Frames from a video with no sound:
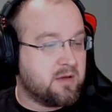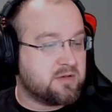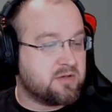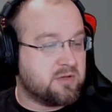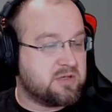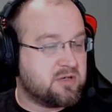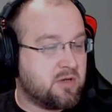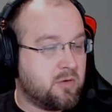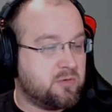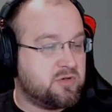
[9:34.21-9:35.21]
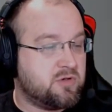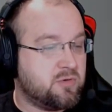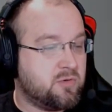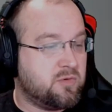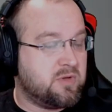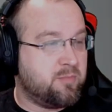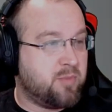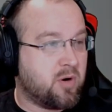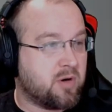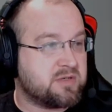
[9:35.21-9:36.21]
so let's go to the
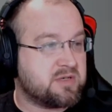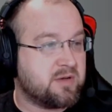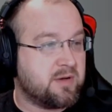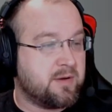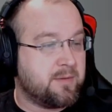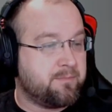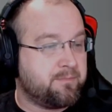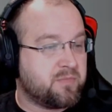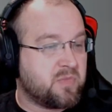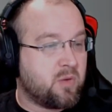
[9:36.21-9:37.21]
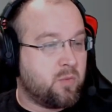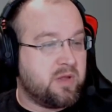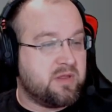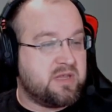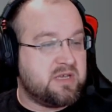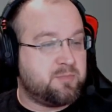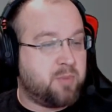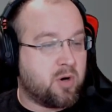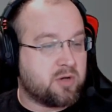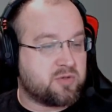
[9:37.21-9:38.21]
parts. With these
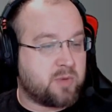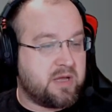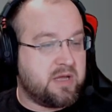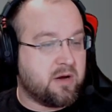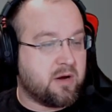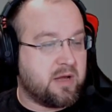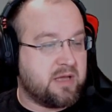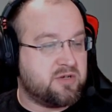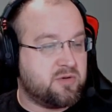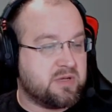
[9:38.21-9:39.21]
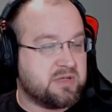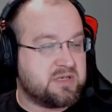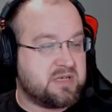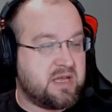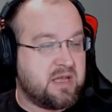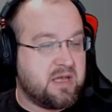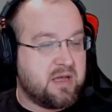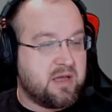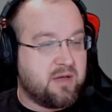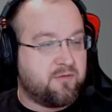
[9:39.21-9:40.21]
parts right here, as you can see,
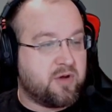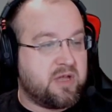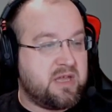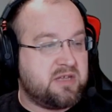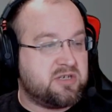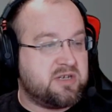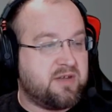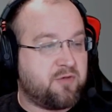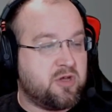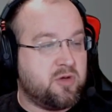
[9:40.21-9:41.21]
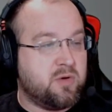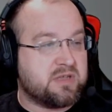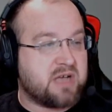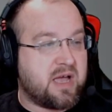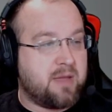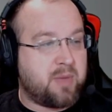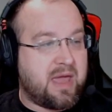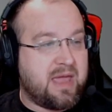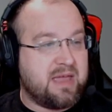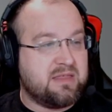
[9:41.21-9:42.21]
for each different unit type
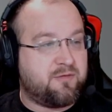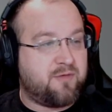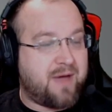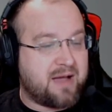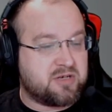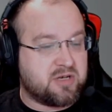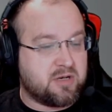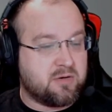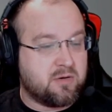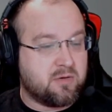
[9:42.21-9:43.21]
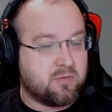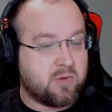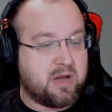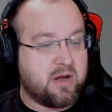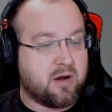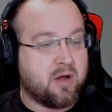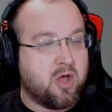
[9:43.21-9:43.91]
and the faction, right here,